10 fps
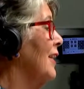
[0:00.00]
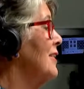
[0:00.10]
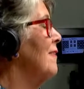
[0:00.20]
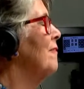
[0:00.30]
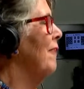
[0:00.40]

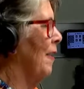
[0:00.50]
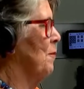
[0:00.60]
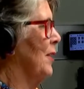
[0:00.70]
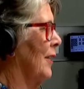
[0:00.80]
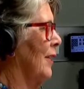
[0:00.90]
it's a
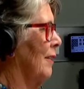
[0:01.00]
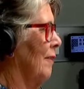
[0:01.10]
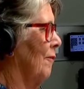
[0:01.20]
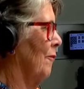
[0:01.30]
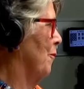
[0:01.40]
family
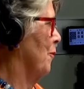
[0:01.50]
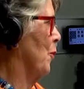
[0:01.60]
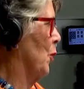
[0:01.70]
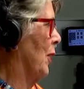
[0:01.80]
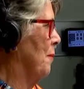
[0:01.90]

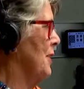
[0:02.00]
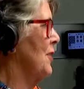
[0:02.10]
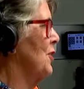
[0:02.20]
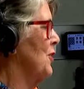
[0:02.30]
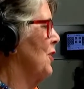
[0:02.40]
book. I mean,
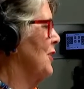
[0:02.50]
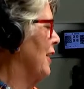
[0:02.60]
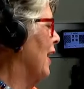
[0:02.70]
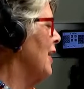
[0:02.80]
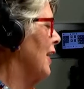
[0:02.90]
it just turned
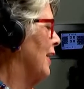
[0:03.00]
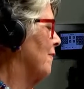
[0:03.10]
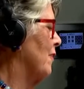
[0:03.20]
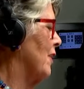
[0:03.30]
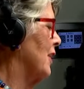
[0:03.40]
out I
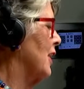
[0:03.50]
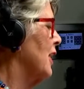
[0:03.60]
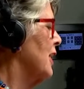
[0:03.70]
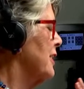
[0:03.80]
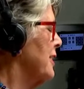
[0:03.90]
like very
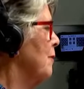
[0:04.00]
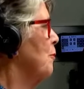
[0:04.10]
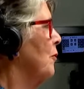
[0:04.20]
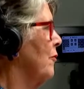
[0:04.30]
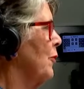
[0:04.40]

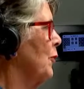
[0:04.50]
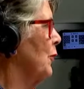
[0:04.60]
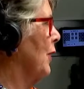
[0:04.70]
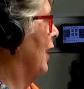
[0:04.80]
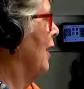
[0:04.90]
simple food.